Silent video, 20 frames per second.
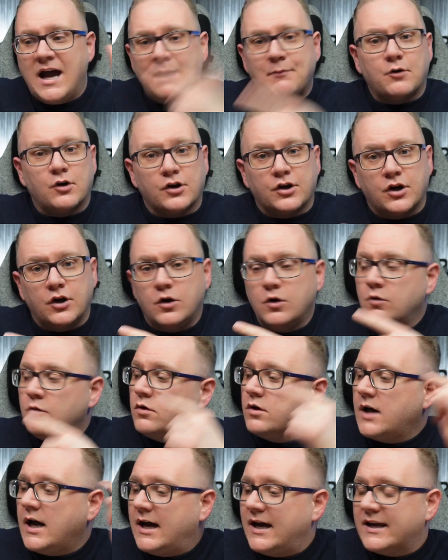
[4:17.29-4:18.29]
I'm gonna
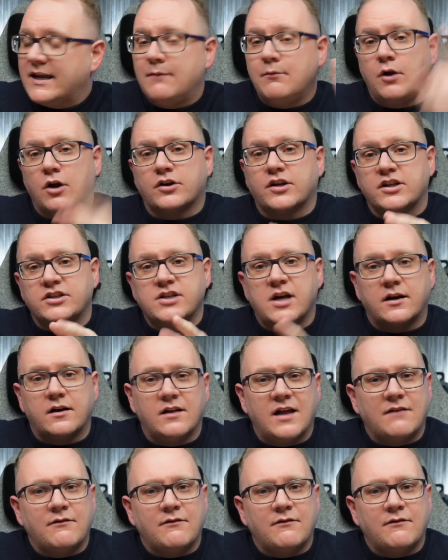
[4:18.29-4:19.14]
go, uh, keep locked to the channel.